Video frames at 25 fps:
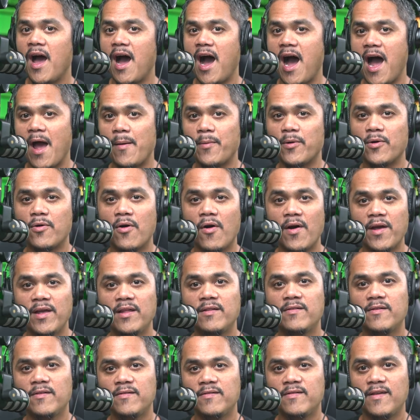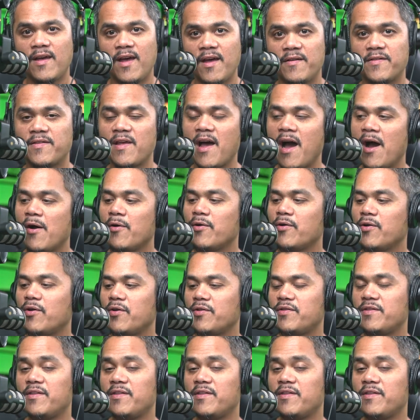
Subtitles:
I'm going to test how good